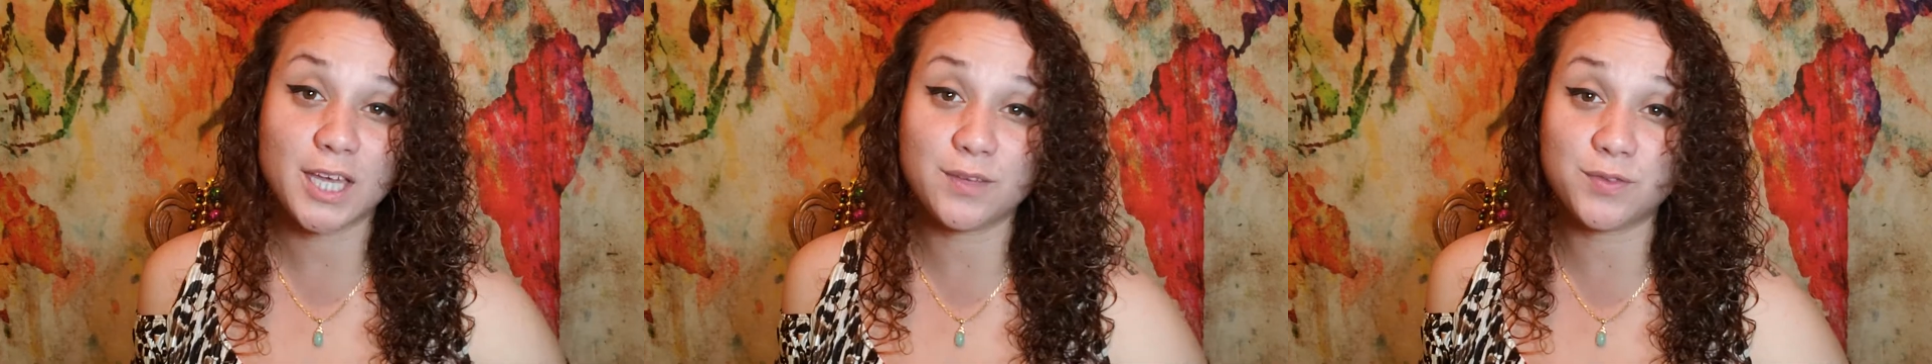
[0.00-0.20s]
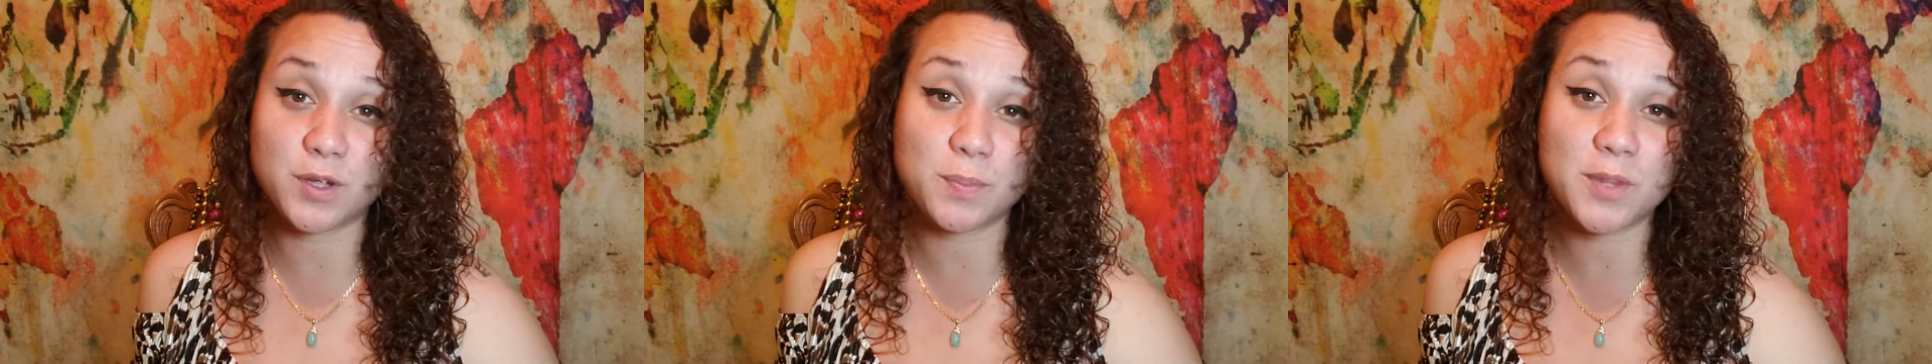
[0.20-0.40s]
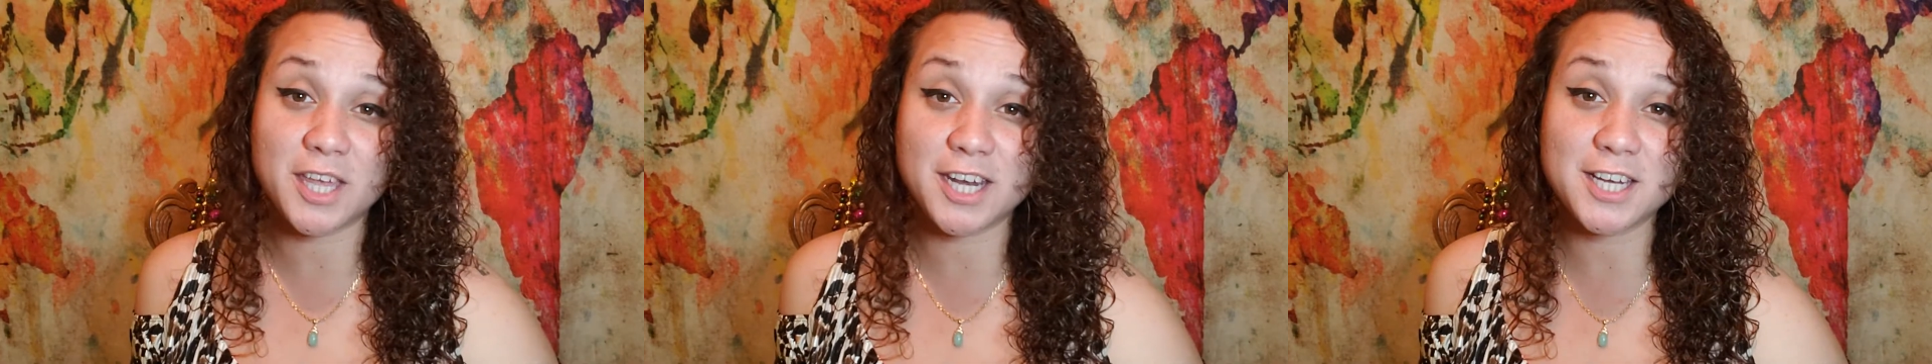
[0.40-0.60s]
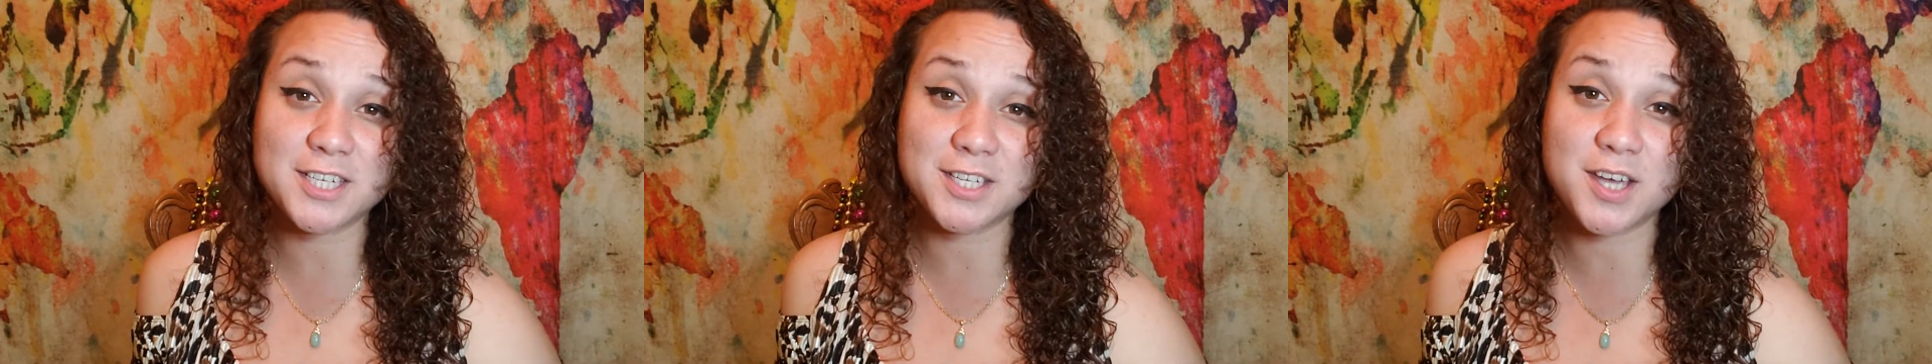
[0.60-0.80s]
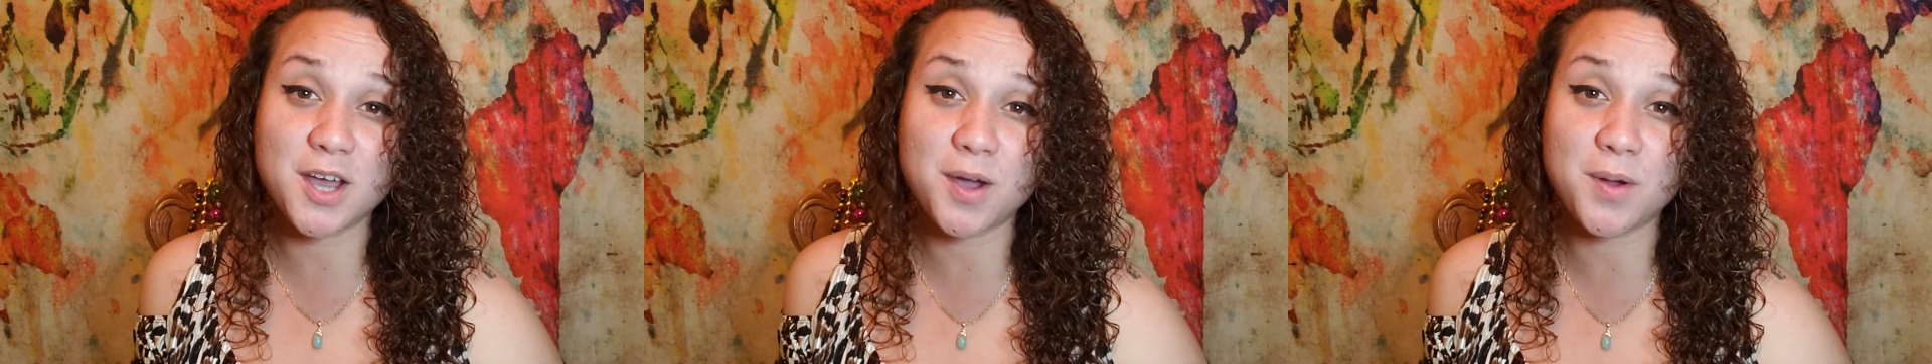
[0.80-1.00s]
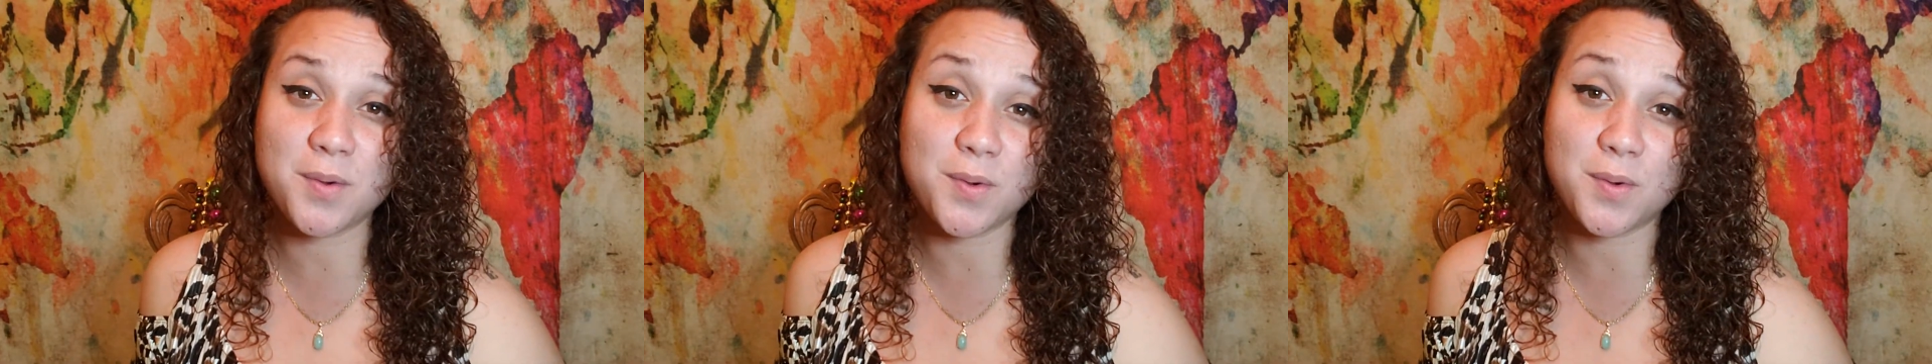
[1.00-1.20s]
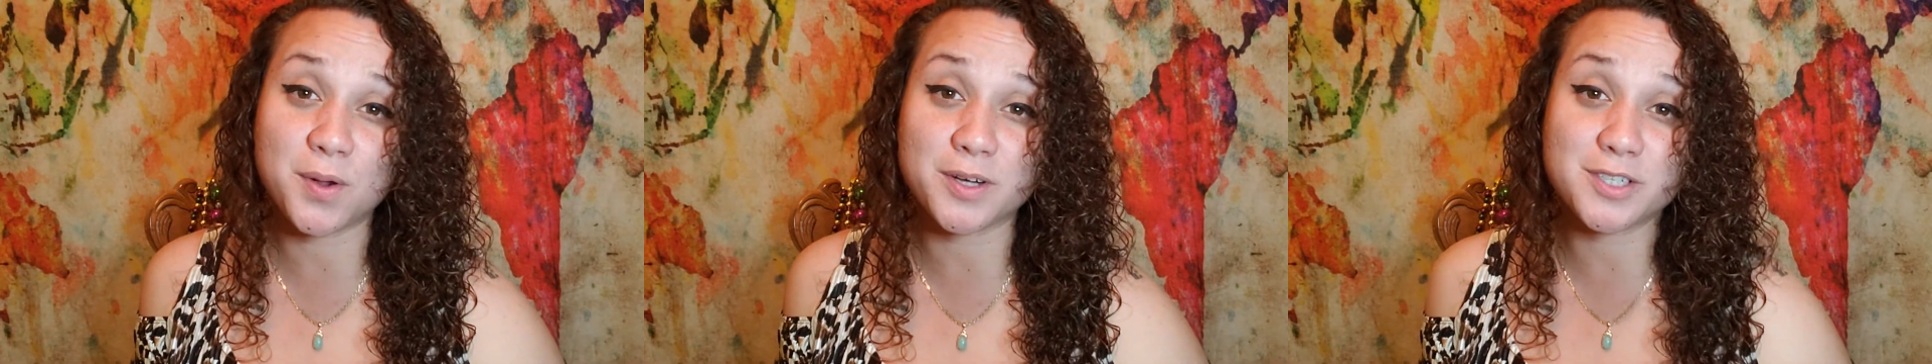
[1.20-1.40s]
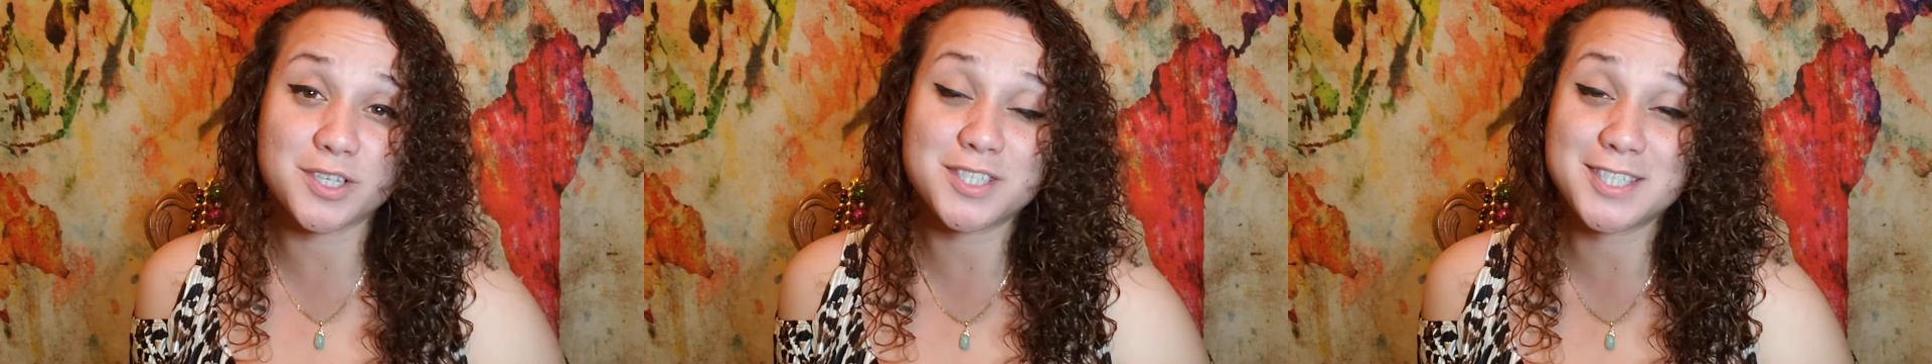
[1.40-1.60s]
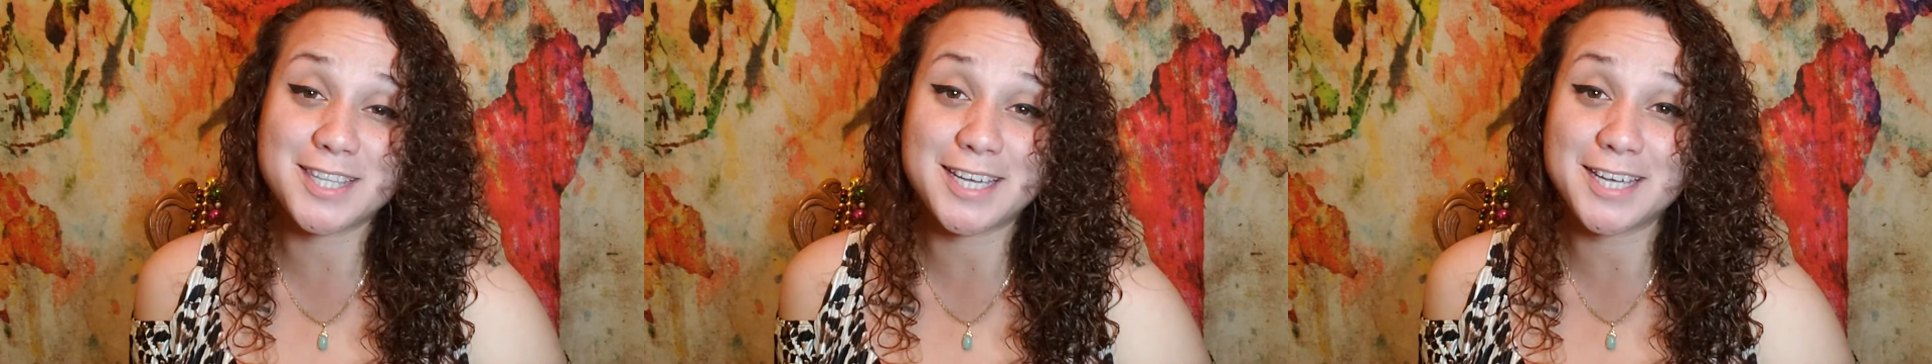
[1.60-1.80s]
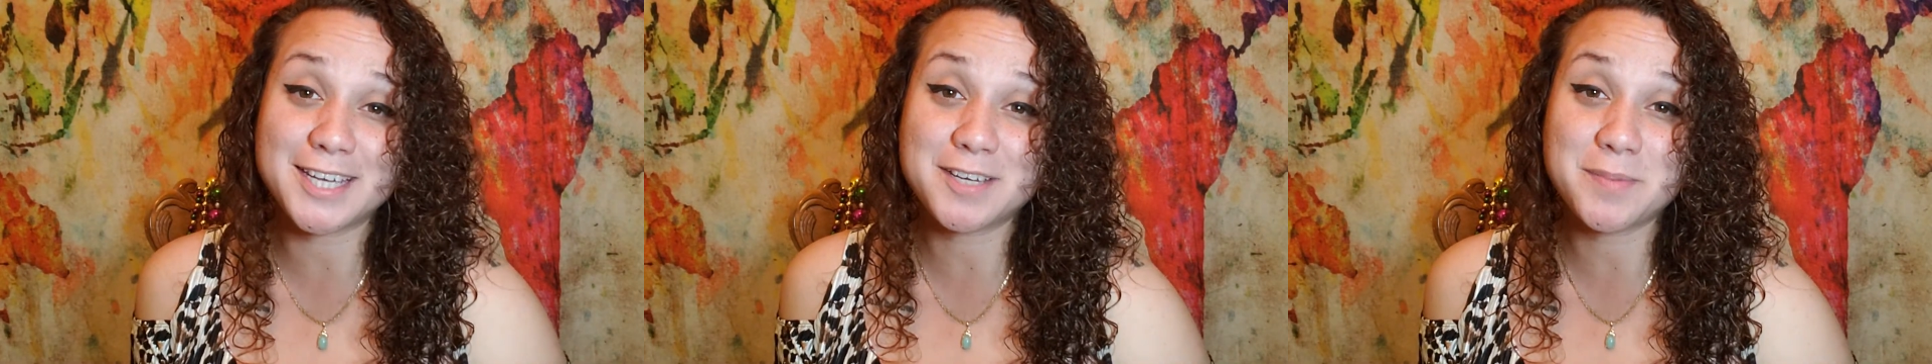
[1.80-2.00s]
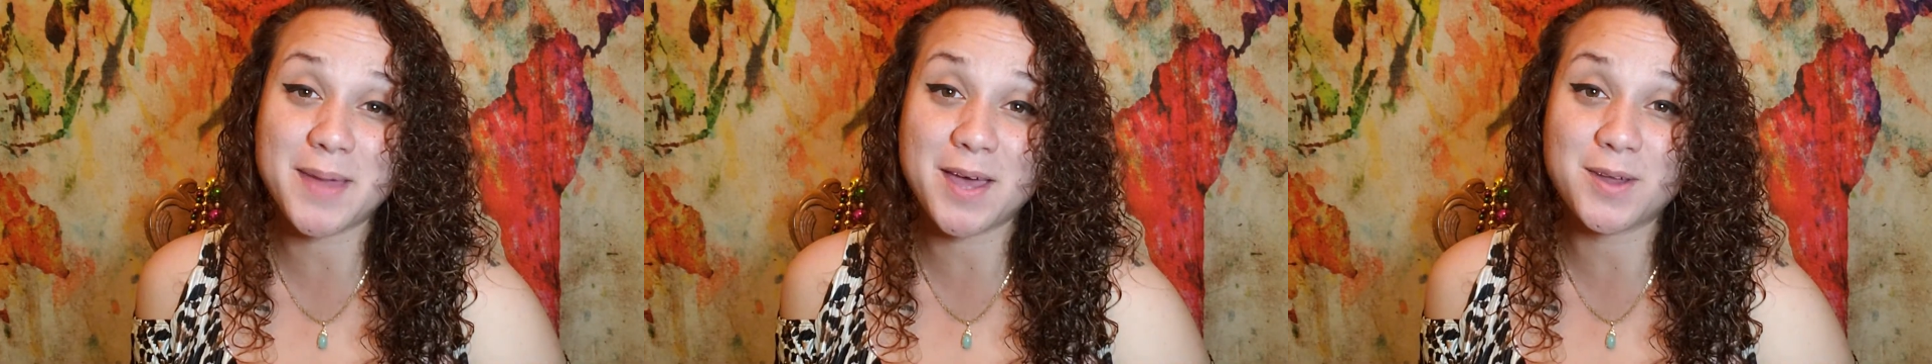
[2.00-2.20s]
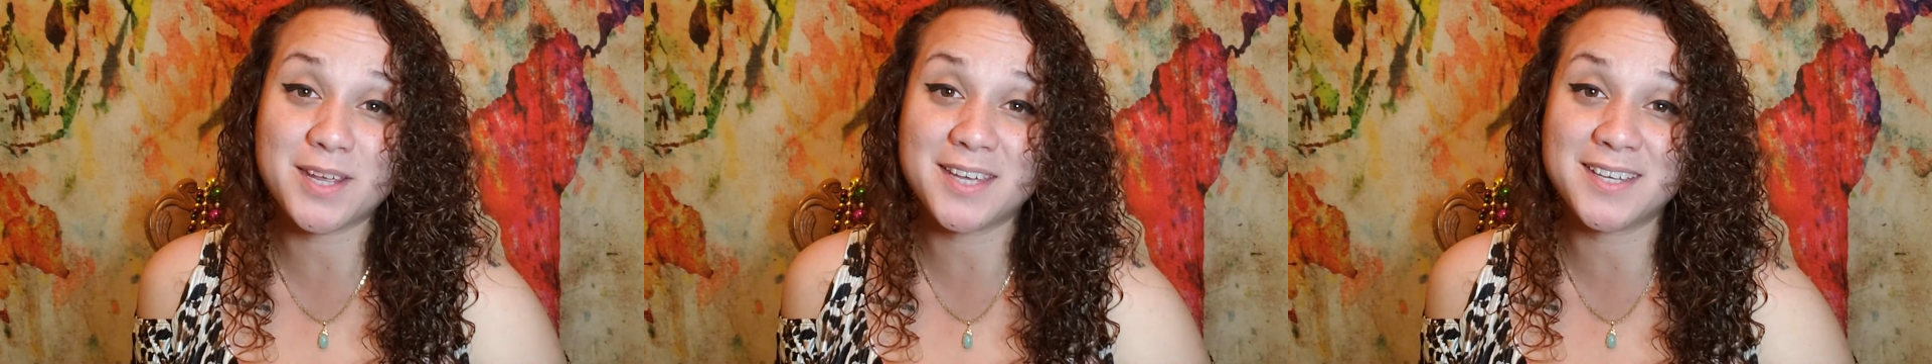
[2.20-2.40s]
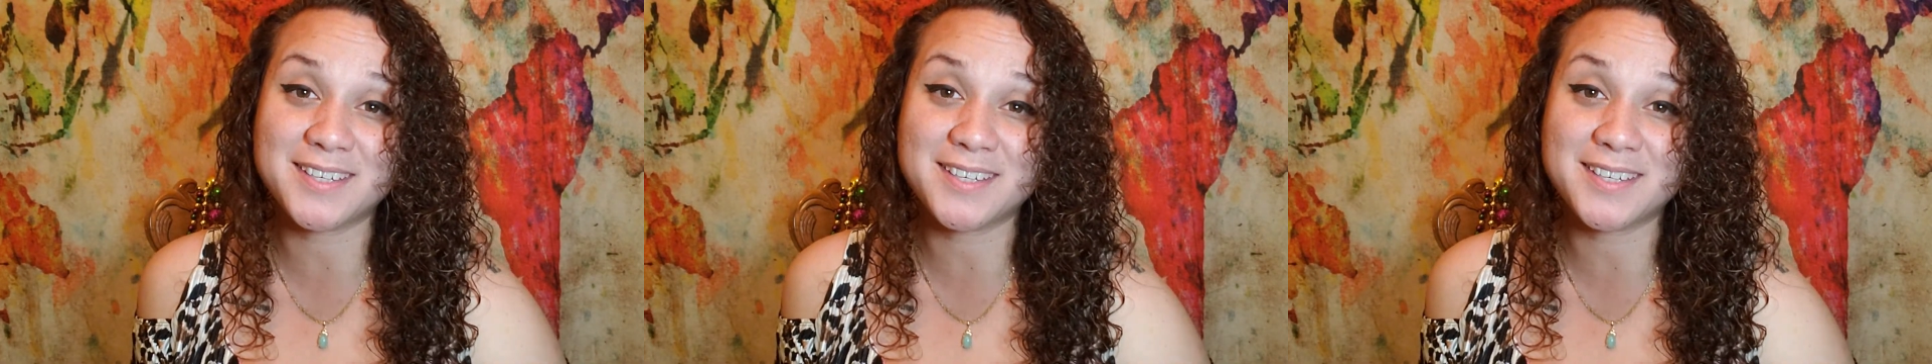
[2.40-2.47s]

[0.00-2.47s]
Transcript: If you're planning to go or just thinking about it,